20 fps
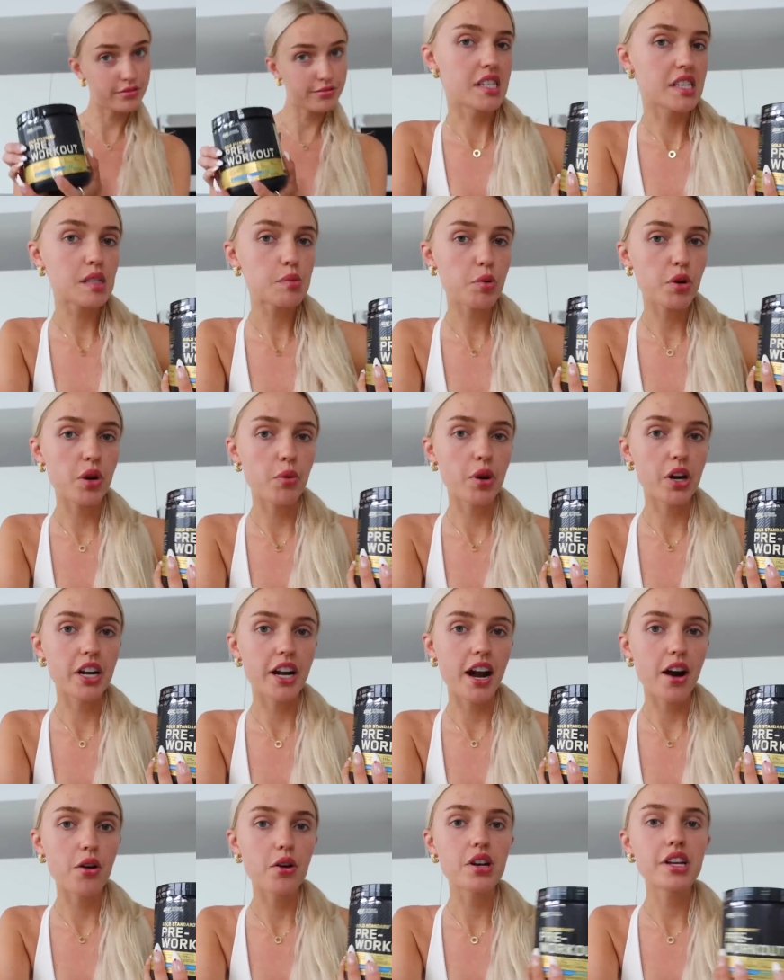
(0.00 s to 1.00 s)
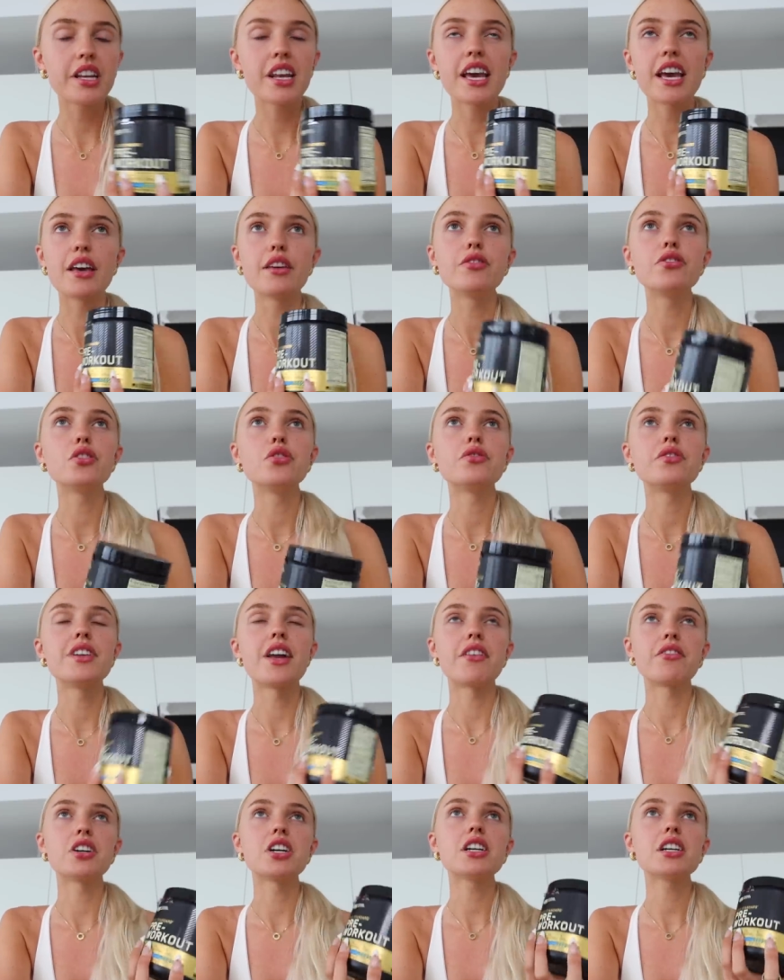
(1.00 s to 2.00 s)
This is pre-workout. If you've
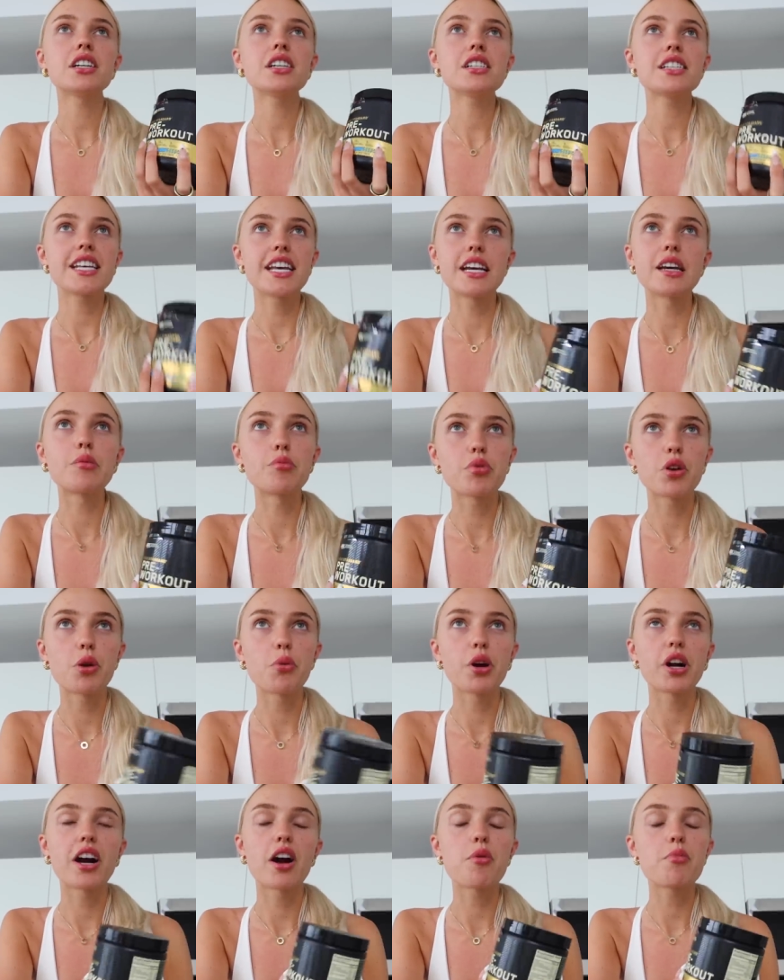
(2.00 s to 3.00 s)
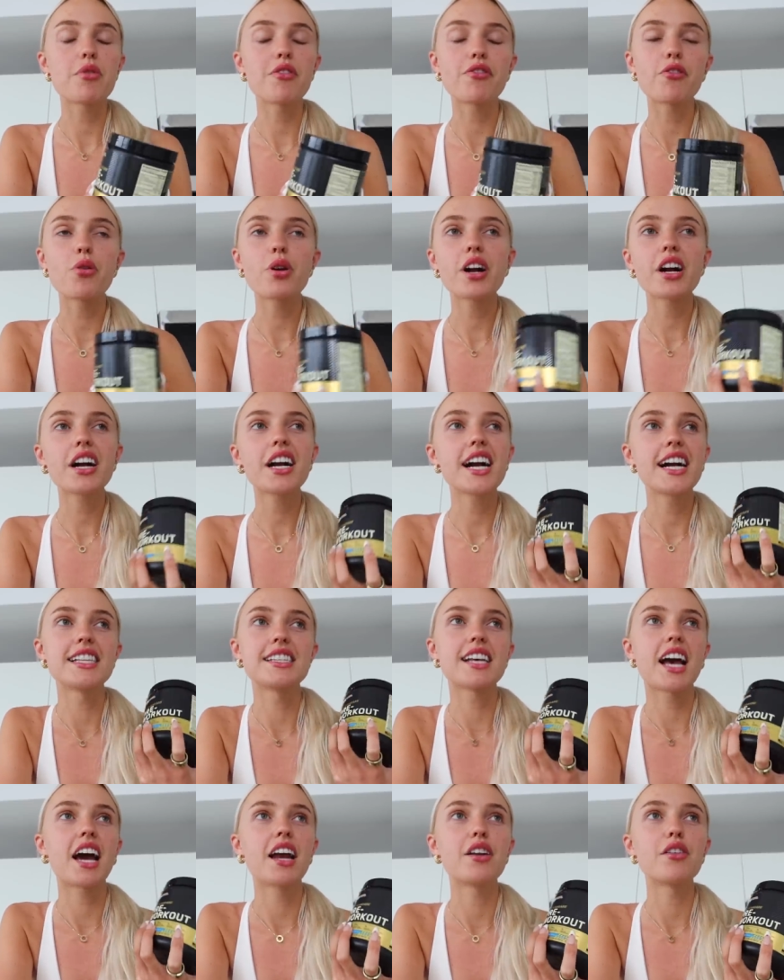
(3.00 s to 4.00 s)
never taken pre-workout before,
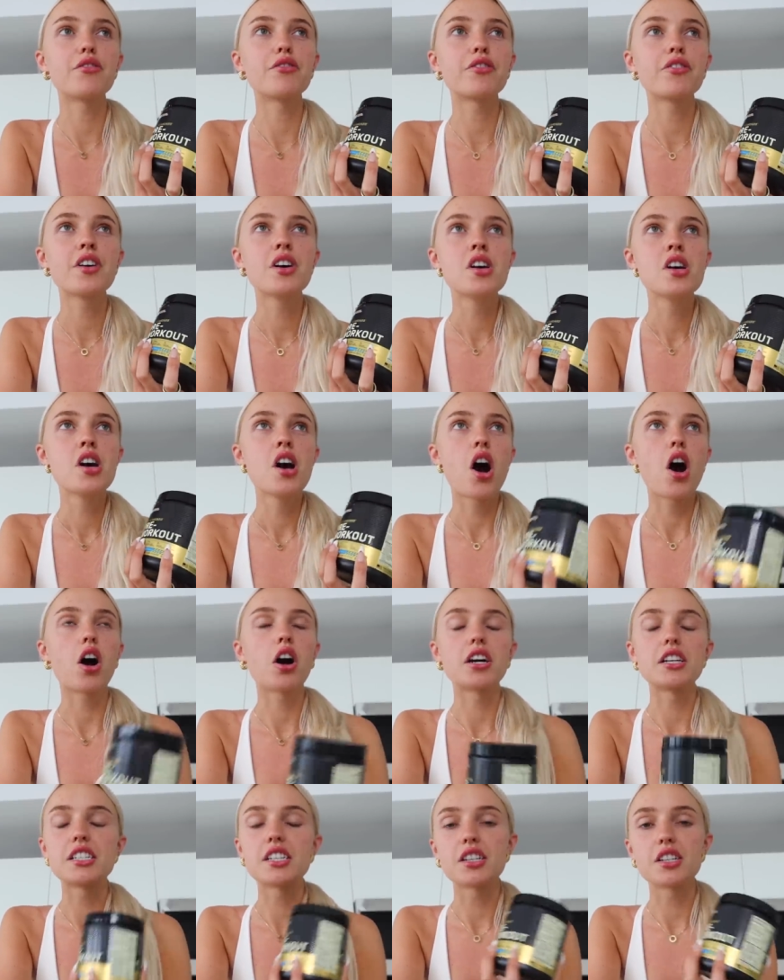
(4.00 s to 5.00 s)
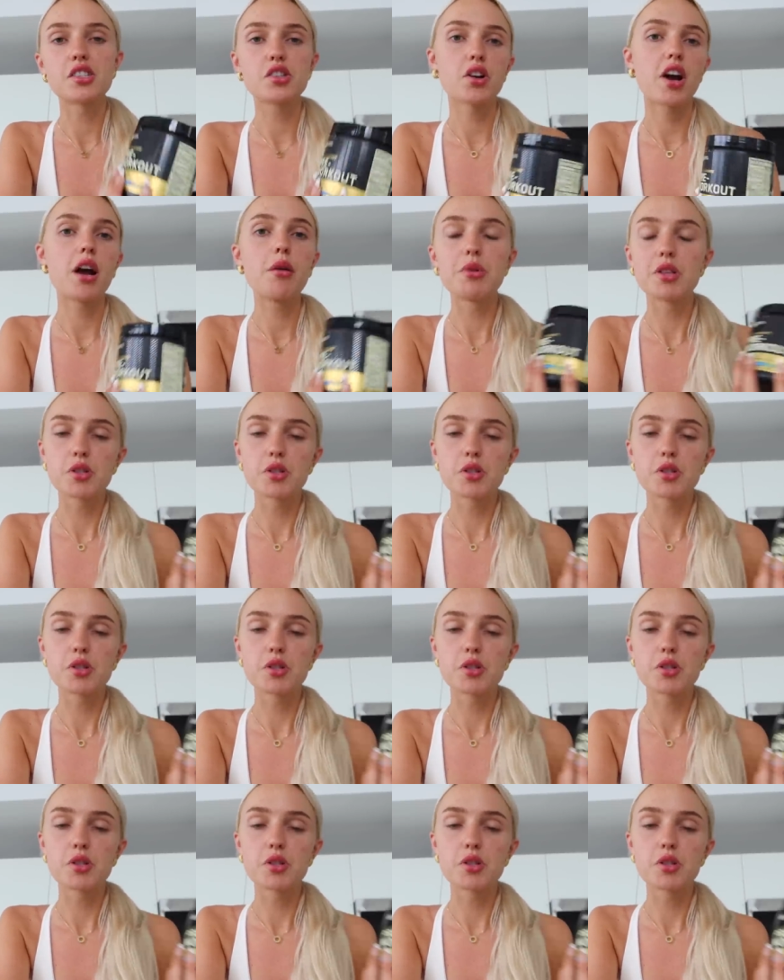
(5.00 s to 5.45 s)
it's kind of hard to describe.